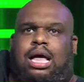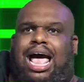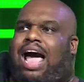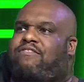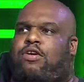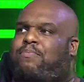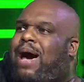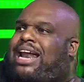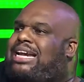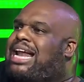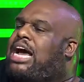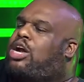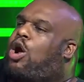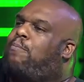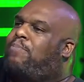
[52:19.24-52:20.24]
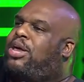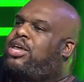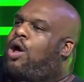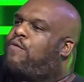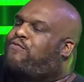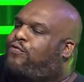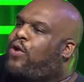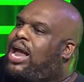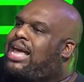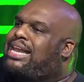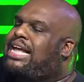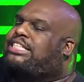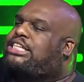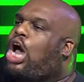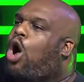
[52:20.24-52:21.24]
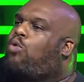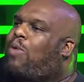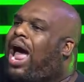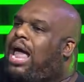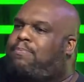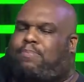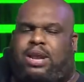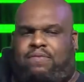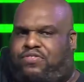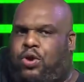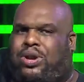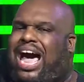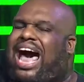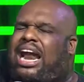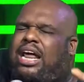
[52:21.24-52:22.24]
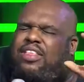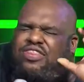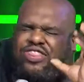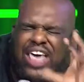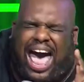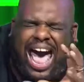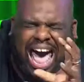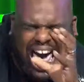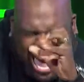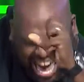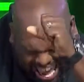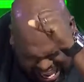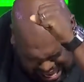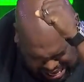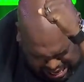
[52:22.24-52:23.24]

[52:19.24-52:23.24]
Everybody not gonna be your friend, that's all right, but if you got they,